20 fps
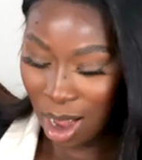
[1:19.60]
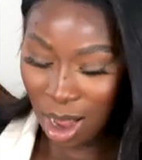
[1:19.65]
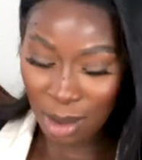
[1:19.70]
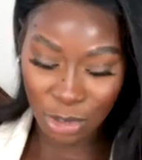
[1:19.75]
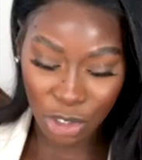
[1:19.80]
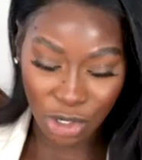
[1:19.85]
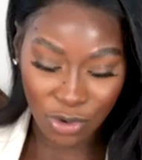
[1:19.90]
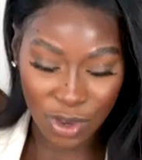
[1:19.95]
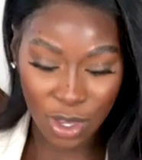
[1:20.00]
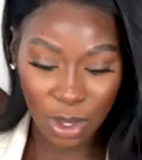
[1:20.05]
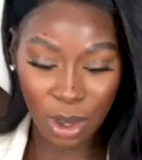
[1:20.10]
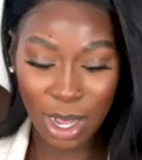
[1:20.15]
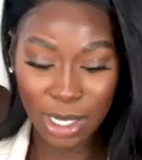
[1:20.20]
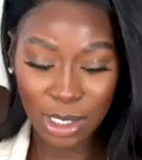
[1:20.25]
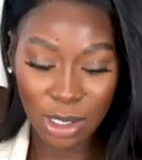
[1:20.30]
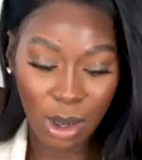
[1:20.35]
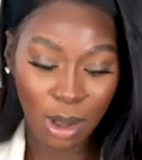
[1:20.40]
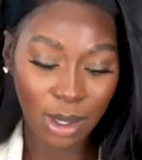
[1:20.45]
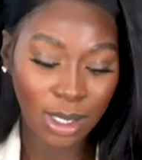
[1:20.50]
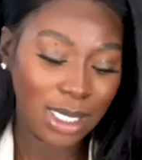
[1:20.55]
I'm sorry you
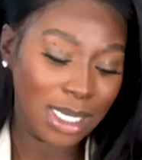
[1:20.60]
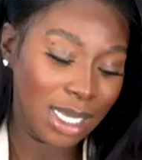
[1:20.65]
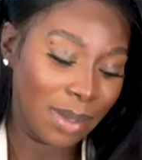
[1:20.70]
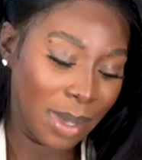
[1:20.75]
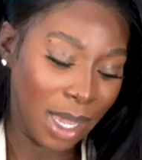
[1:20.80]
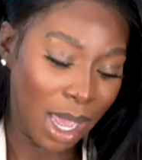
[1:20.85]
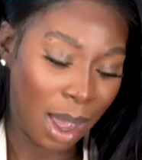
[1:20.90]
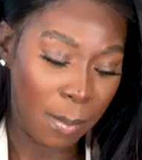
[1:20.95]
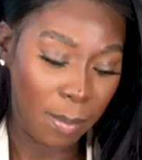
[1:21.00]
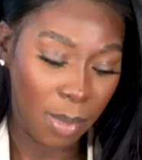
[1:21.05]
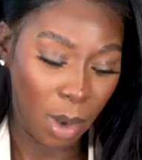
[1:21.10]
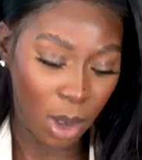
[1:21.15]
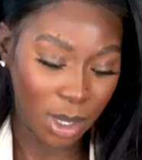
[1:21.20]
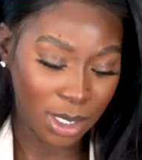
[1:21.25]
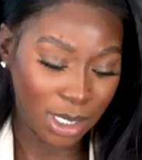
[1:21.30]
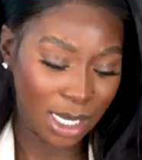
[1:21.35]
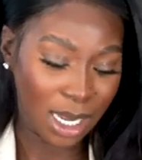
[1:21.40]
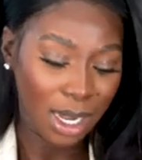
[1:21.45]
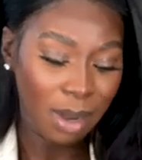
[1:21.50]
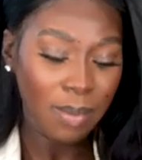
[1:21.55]
guys can't see me
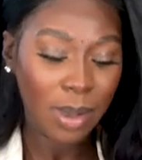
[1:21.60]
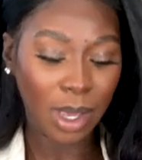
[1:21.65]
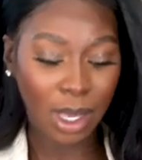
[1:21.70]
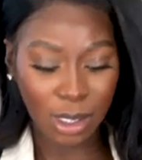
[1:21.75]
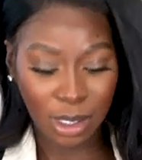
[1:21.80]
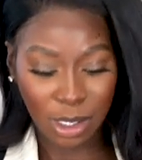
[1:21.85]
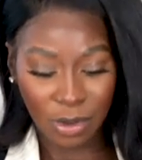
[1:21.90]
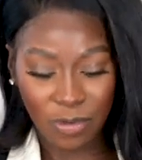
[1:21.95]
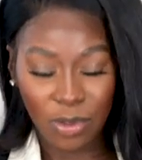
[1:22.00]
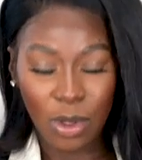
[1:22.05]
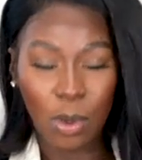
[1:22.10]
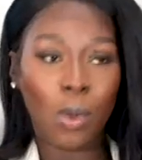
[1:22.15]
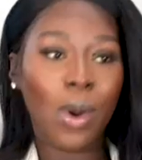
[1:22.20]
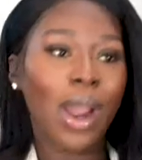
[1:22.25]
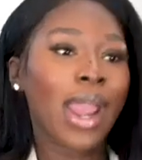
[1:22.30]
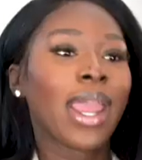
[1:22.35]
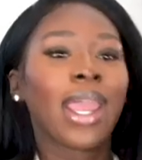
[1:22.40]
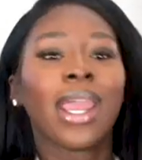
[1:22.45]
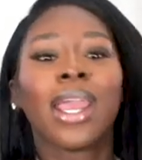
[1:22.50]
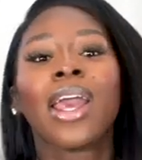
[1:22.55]
unboxing because of the
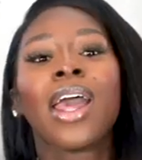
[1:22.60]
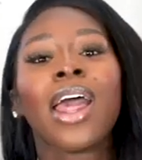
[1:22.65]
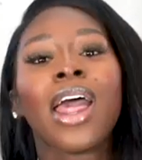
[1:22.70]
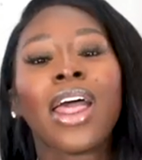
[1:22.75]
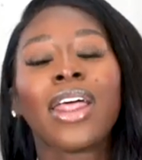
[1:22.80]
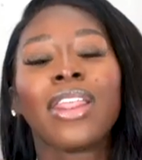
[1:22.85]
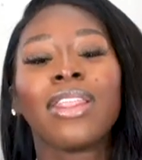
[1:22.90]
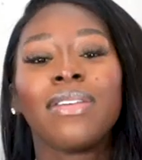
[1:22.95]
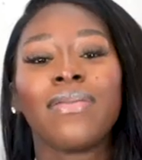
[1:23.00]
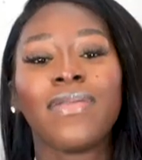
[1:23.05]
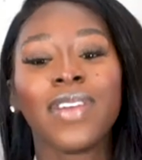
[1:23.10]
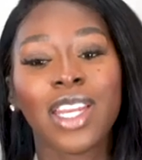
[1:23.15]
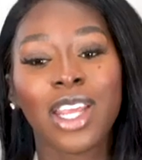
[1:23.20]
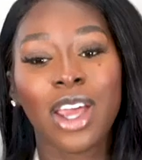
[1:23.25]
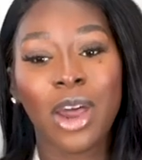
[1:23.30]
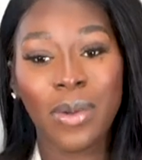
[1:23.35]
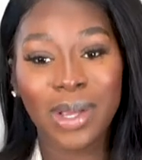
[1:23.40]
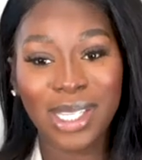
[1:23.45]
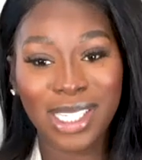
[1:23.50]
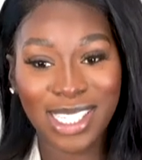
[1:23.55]
way the
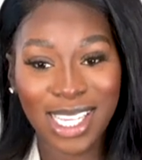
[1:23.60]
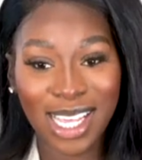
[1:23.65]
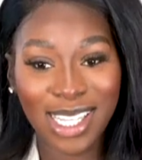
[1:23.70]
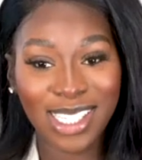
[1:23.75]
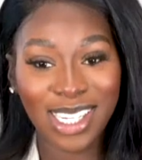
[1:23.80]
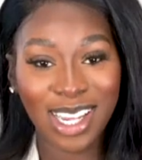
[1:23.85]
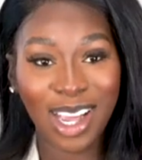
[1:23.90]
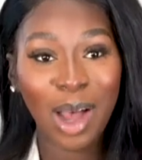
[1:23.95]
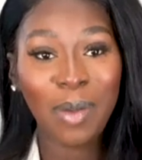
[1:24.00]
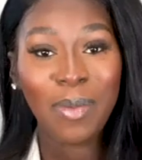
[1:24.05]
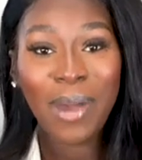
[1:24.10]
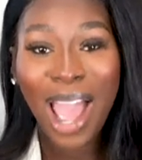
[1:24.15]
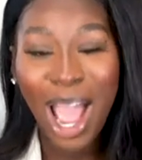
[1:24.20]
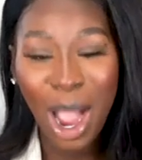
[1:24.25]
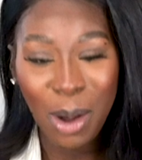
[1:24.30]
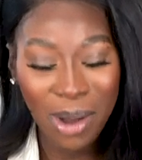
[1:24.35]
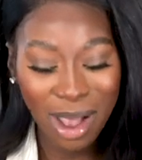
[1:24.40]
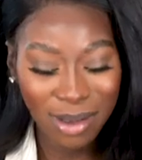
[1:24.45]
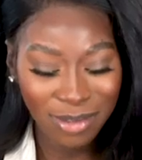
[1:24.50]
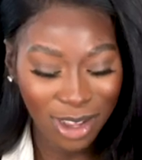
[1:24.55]
video is set up.
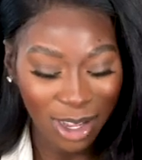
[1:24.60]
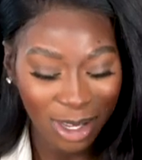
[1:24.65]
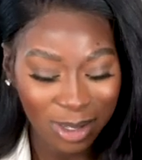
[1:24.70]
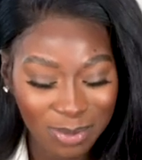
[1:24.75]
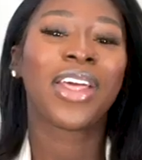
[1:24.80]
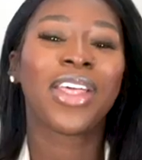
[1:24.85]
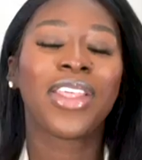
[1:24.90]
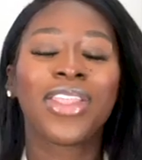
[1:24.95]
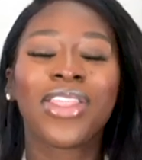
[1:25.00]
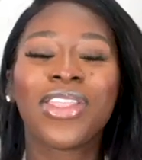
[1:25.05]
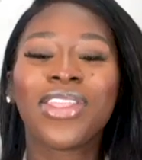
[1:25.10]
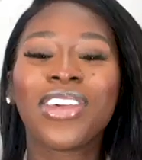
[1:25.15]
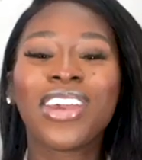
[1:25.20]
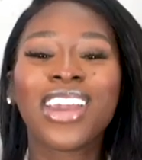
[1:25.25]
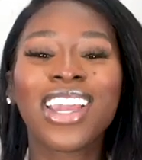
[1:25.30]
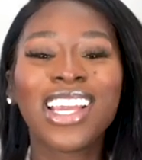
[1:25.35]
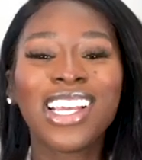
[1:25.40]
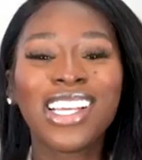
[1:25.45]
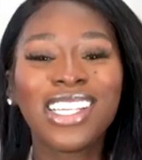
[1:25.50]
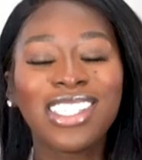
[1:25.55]
However,
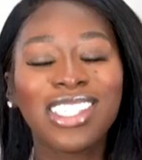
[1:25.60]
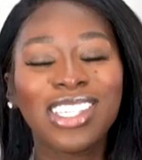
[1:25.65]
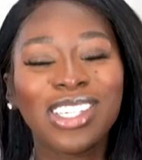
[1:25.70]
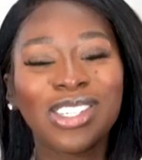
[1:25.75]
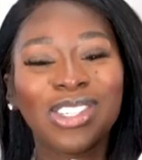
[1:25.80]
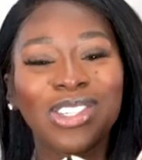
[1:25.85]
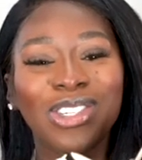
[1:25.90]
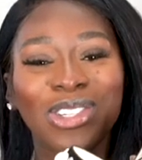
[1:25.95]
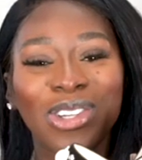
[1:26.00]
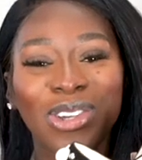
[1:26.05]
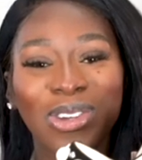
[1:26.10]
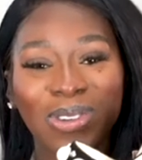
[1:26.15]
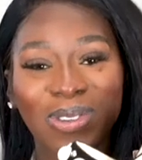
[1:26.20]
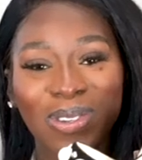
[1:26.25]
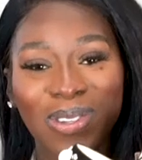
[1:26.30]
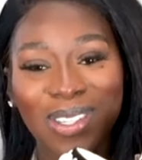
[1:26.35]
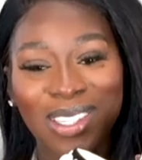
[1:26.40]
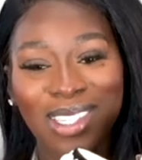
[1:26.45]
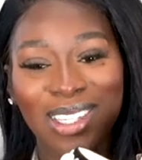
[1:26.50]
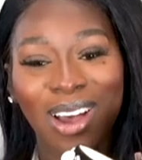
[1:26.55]
these
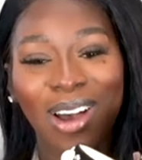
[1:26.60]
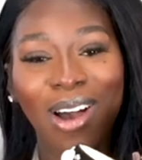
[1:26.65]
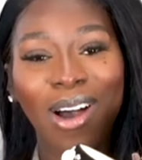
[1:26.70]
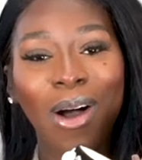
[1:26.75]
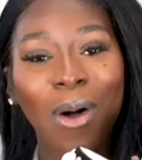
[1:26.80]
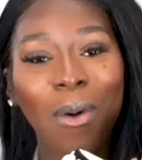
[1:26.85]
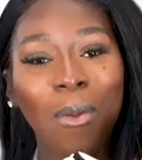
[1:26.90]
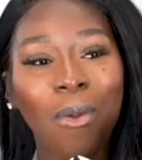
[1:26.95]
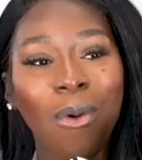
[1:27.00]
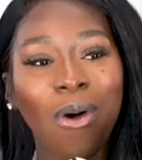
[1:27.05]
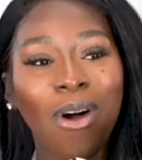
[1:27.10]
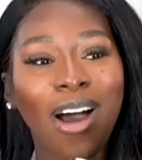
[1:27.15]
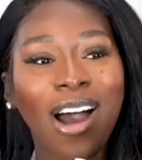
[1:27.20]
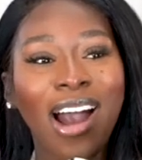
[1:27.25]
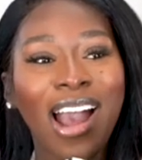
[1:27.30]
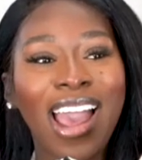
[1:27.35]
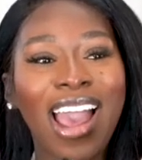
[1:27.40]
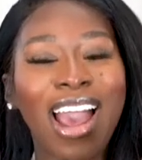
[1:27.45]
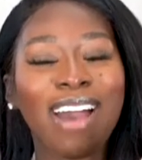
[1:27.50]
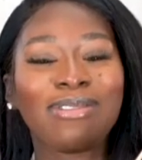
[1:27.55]
shoes are what
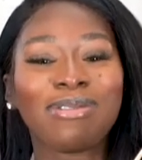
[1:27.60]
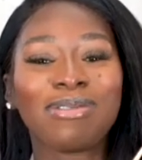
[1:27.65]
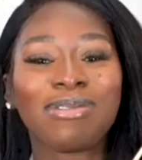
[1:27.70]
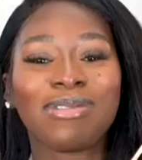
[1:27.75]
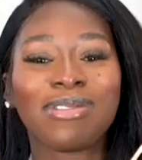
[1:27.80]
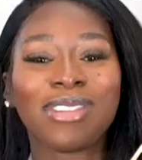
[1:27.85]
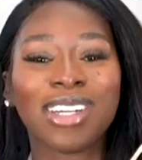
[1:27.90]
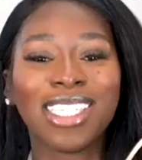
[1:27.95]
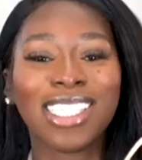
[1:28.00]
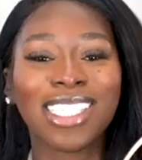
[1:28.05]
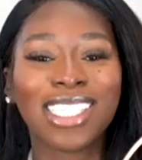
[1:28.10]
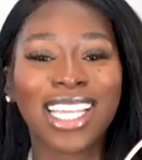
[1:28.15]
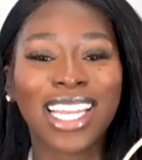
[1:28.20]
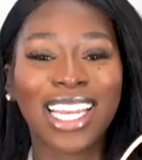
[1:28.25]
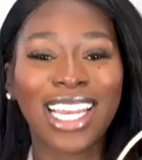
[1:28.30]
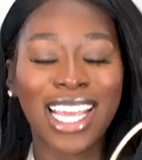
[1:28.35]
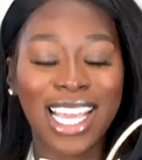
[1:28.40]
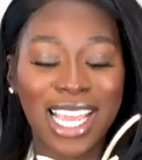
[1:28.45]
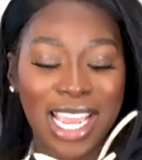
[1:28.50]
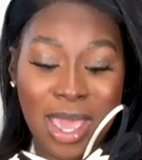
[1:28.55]
I have
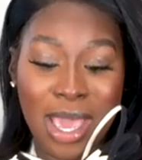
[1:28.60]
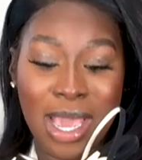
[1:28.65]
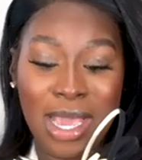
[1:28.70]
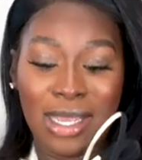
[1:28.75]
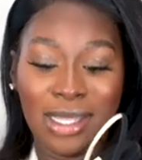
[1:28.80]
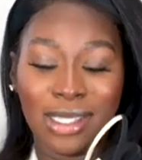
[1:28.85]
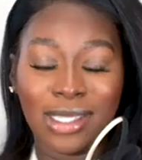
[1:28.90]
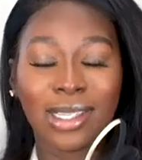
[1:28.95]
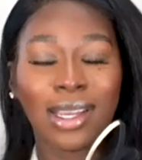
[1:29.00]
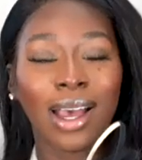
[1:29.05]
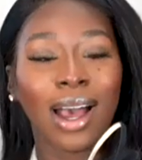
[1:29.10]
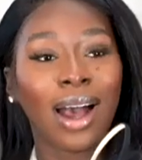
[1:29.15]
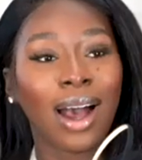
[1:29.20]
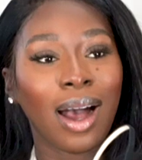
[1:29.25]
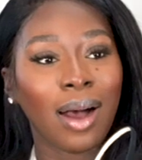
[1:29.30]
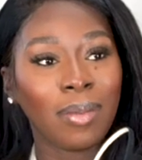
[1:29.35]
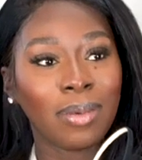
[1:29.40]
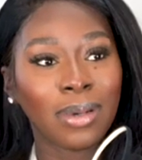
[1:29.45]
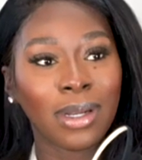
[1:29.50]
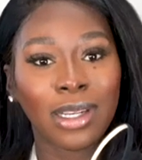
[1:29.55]
recently picked
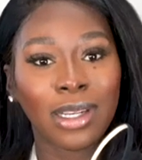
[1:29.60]
up.